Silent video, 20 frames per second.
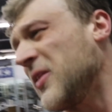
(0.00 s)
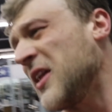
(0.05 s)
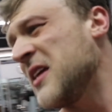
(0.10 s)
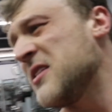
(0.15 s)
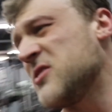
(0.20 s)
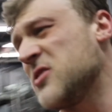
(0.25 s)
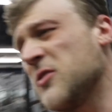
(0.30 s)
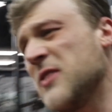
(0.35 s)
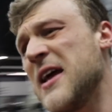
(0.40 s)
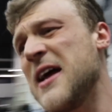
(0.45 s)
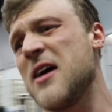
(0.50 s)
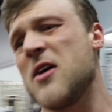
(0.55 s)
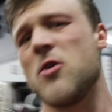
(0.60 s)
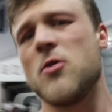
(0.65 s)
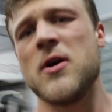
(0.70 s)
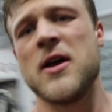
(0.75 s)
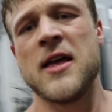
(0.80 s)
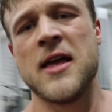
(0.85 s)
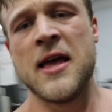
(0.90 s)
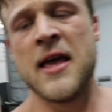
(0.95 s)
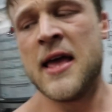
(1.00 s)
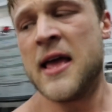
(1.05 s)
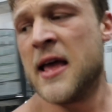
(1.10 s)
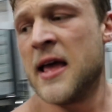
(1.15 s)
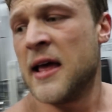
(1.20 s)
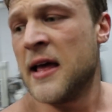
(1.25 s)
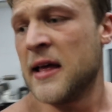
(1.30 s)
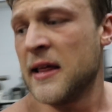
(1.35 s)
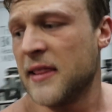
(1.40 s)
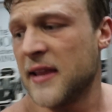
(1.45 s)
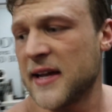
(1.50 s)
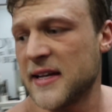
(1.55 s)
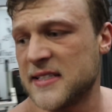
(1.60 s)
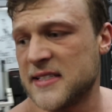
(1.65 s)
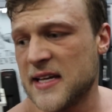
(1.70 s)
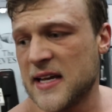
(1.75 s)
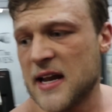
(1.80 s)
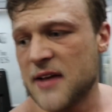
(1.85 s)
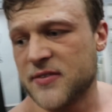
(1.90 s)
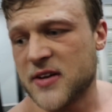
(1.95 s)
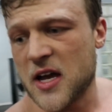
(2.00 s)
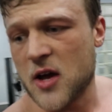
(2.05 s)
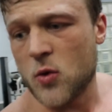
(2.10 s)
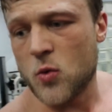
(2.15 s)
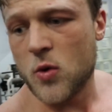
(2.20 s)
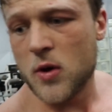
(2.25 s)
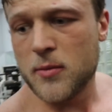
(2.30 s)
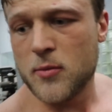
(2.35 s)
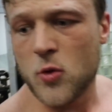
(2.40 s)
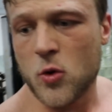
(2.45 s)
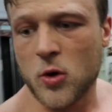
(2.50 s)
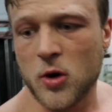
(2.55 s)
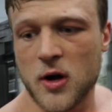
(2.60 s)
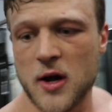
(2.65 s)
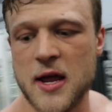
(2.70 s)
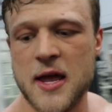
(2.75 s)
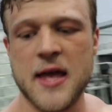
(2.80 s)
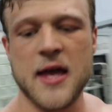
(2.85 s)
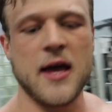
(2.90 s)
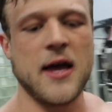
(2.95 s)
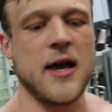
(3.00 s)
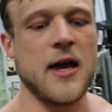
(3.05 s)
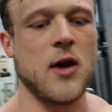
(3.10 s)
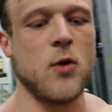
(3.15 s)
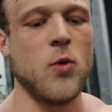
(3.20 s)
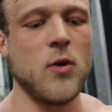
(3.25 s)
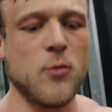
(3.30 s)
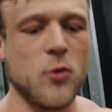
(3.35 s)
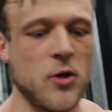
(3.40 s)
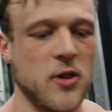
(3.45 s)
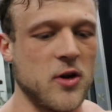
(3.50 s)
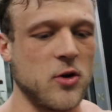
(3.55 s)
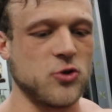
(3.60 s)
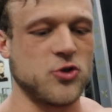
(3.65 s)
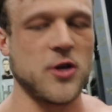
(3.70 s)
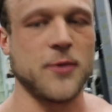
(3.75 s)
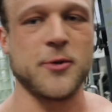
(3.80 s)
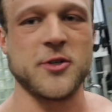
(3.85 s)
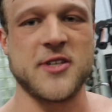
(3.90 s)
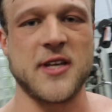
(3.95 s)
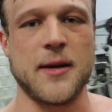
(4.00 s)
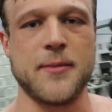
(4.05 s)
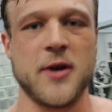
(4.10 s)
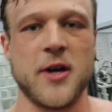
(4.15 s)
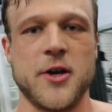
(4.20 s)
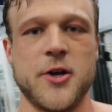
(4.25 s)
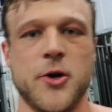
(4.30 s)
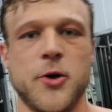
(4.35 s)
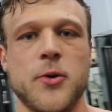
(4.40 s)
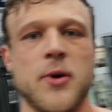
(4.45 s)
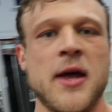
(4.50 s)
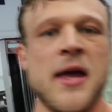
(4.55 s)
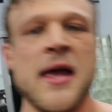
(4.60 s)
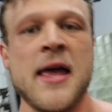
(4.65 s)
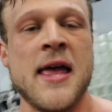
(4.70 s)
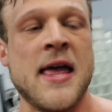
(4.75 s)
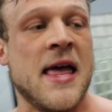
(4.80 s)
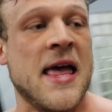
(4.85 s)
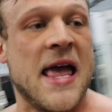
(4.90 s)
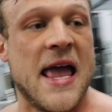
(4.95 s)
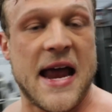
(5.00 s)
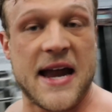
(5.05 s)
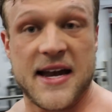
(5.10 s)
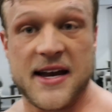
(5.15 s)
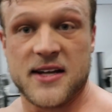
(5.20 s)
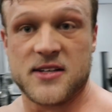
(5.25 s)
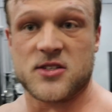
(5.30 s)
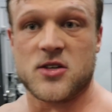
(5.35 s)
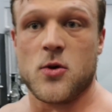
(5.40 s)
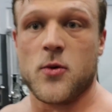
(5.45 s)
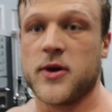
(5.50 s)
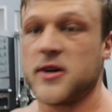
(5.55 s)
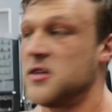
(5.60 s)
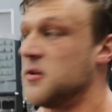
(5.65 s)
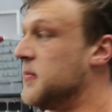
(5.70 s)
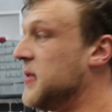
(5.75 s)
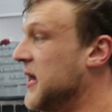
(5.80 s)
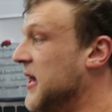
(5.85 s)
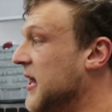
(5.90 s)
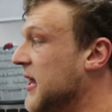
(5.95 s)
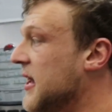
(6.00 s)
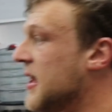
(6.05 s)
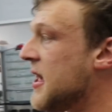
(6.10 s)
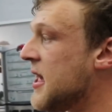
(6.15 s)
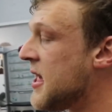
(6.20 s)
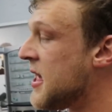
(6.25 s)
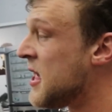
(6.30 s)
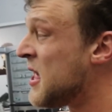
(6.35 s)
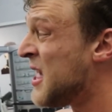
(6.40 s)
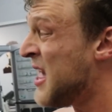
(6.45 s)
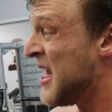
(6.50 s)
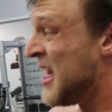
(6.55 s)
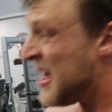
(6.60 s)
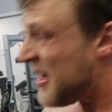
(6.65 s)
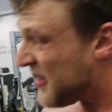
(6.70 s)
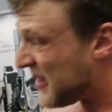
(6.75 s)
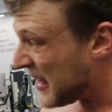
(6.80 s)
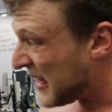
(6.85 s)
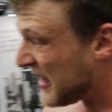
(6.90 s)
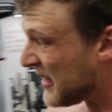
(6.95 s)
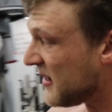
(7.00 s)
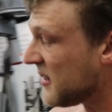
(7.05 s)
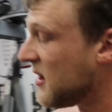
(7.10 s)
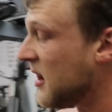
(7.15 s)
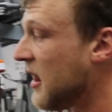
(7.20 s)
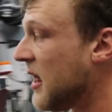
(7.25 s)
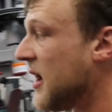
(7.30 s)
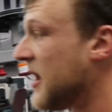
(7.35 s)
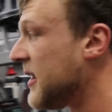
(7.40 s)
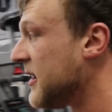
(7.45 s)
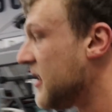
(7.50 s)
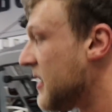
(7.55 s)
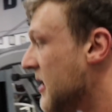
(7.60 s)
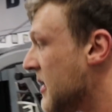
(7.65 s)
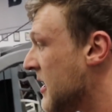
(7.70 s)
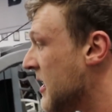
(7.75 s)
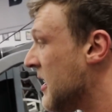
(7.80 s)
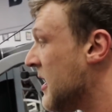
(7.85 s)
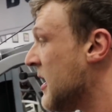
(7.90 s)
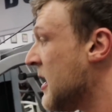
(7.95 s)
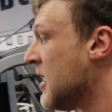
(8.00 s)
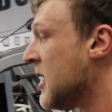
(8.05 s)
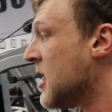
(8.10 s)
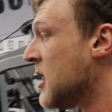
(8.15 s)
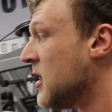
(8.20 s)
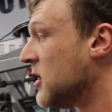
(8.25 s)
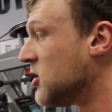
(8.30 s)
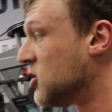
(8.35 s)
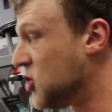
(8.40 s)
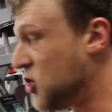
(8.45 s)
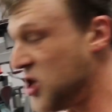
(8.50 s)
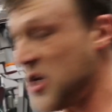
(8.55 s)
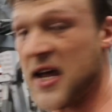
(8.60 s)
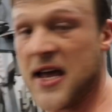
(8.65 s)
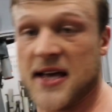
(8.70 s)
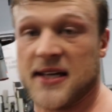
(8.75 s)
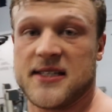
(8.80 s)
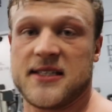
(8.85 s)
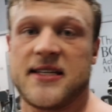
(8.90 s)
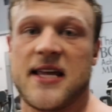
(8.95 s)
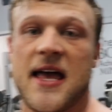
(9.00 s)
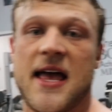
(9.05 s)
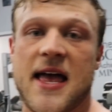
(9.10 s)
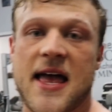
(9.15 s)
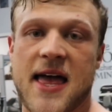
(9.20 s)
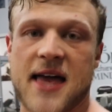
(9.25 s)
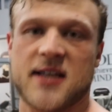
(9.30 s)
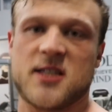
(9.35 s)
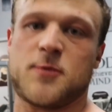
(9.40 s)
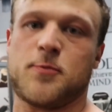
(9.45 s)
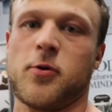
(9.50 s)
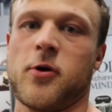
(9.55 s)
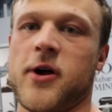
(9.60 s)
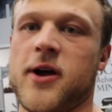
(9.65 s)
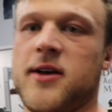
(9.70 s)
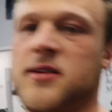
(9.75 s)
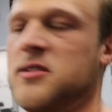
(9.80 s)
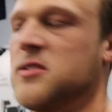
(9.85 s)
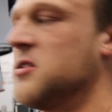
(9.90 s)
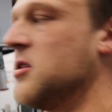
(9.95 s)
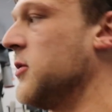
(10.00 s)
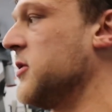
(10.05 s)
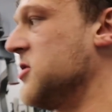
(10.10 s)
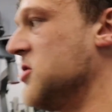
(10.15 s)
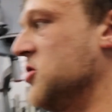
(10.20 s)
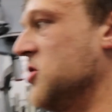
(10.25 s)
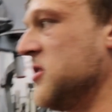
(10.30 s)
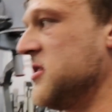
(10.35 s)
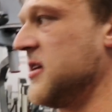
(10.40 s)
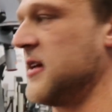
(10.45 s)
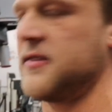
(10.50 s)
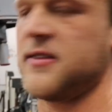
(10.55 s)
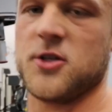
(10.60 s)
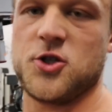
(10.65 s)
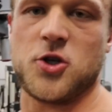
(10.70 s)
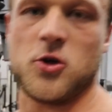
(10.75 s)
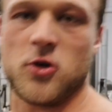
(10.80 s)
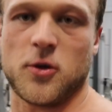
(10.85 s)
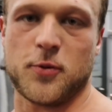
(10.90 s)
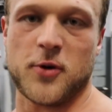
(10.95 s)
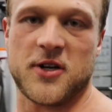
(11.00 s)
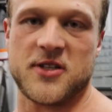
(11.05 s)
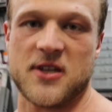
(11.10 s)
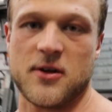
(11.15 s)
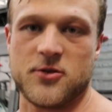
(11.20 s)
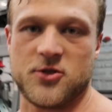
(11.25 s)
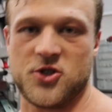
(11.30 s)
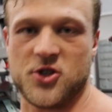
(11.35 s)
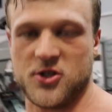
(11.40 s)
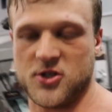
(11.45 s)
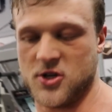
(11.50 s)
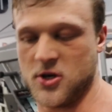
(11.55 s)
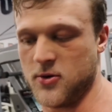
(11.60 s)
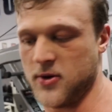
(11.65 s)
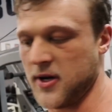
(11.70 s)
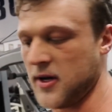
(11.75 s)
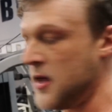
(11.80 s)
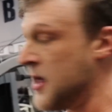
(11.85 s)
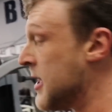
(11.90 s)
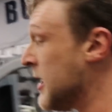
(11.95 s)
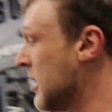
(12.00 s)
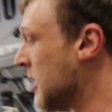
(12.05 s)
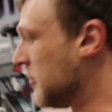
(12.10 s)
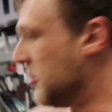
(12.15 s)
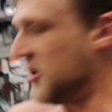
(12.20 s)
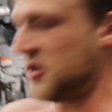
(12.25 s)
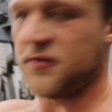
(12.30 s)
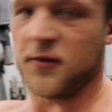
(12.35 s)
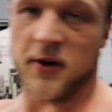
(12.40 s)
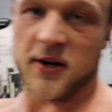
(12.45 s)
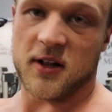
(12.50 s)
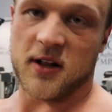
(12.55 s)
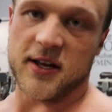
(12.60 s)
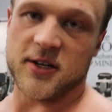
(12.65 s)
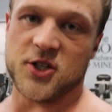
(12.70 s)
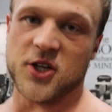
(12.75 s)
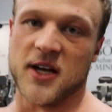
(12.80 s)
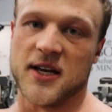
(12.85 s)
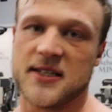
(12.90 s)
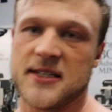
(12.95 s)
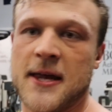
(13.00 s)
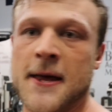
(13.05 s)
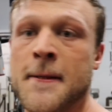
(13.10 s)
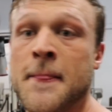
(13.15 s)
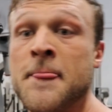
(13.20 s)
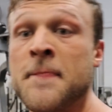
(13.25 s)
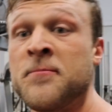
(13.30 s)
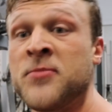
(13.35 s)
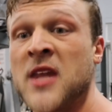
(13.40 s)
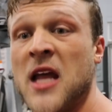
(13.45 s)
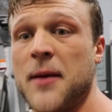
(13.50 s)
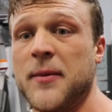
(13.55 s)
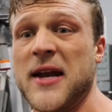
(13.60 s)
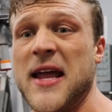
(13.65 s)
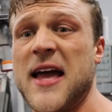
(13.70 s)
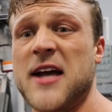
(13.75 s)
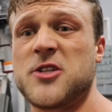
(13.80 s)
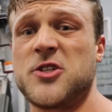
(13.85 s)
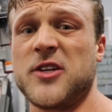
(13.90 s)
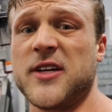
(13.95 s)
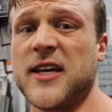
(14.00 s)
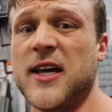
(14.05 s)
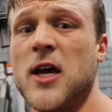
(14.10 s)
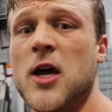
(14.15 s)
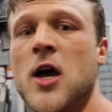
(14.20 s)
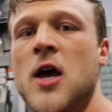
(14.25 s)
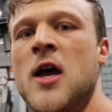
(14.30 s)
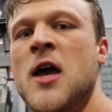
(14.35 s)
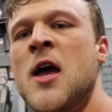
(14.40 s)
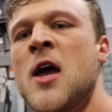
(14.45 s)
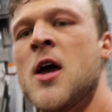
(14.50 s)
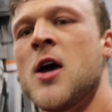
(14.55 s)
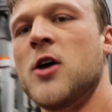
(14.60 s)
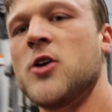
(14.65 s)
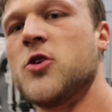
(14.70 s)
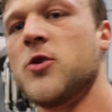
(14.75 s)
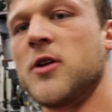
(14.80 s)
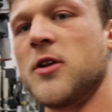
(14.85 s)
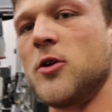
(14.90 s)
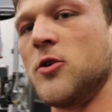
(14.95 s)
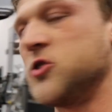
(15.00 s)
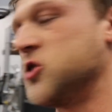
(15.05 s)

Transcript: So now, like I said, I've got one more little triple set I'm gonna do, and it is going to be the incline chest hex press. So it's just like the shoulder press I was just doing, but it's for incline chest. I'm gonna actually do a little